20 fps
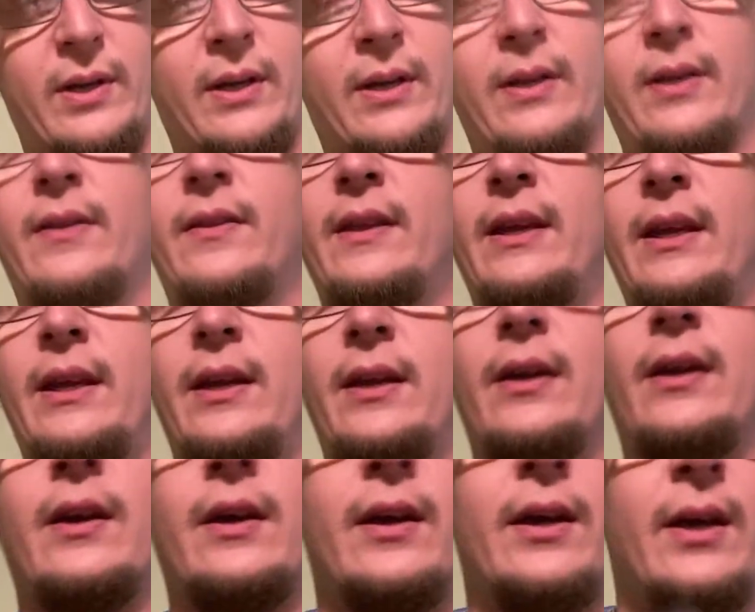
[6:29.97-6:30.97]
the
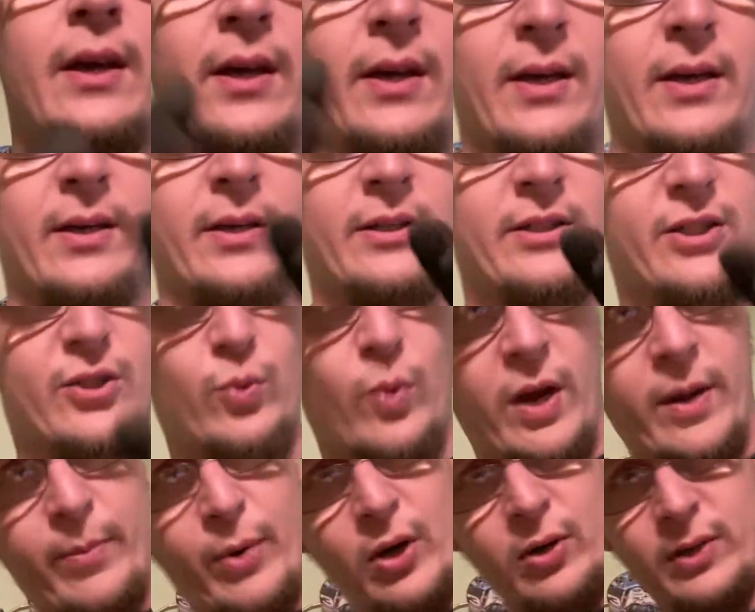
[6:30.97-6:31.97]
sway
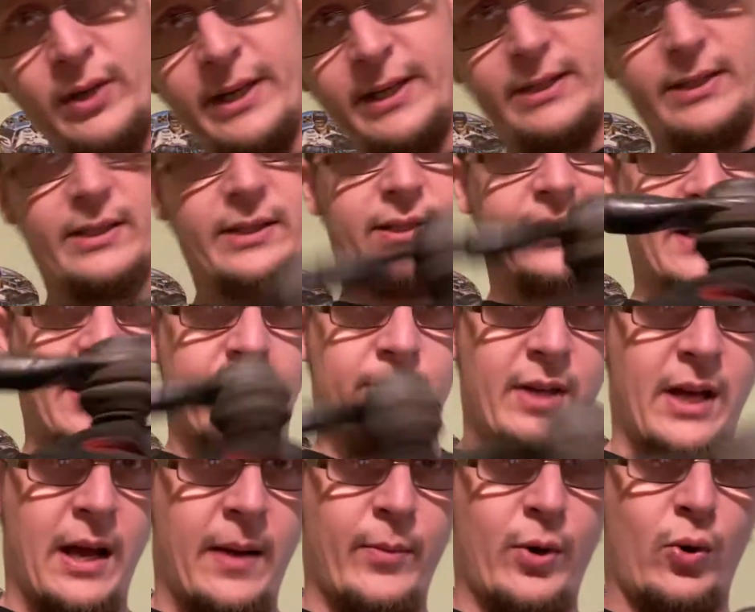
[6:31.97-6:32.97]
bar links the same
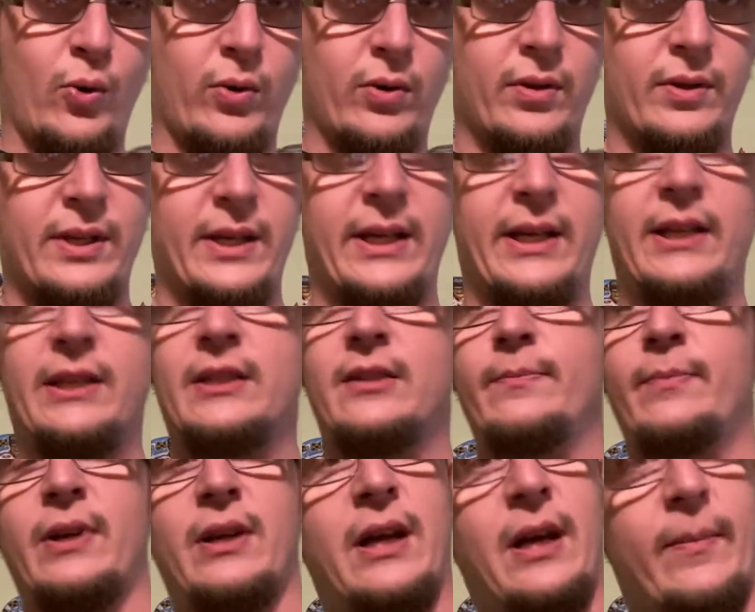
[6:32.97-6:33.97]
time I ordered these,
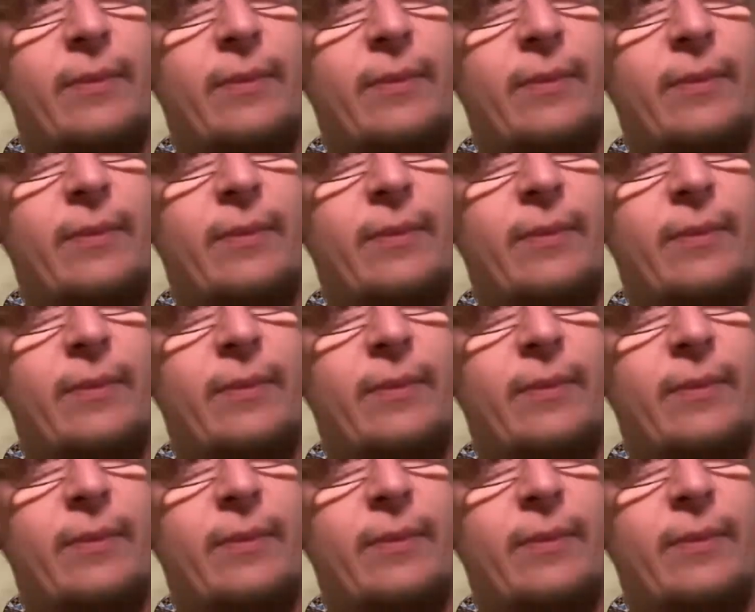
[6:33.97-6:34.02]
but I got my